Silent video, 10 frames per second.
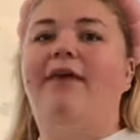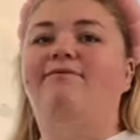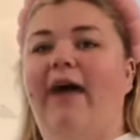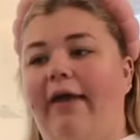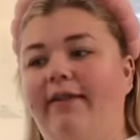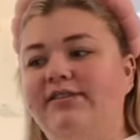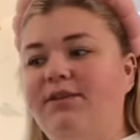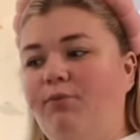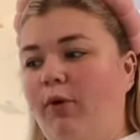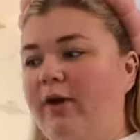I'm finally to
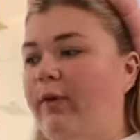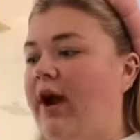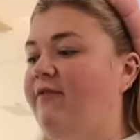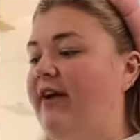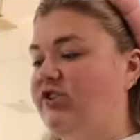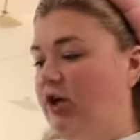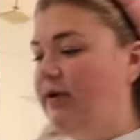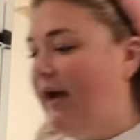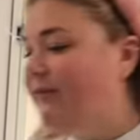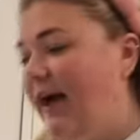the point where if I don't
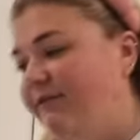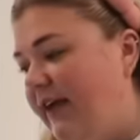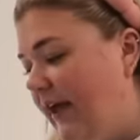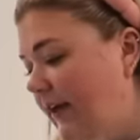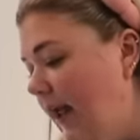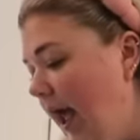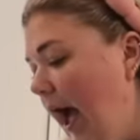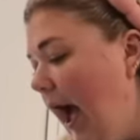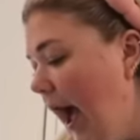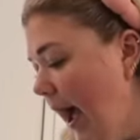have caffeine,
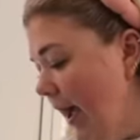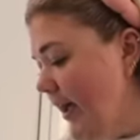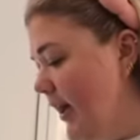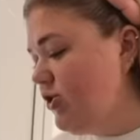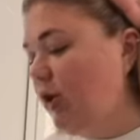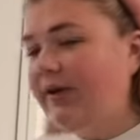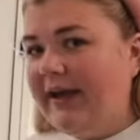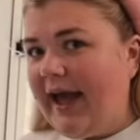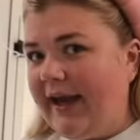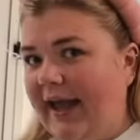I don't get
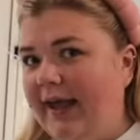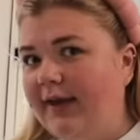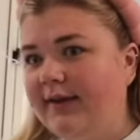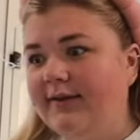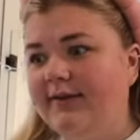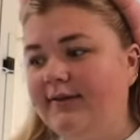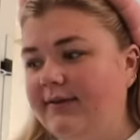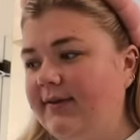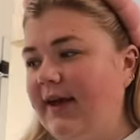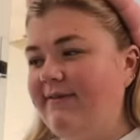a headache,
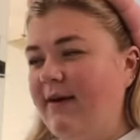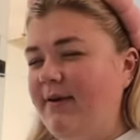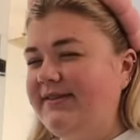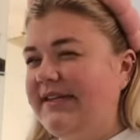if that makes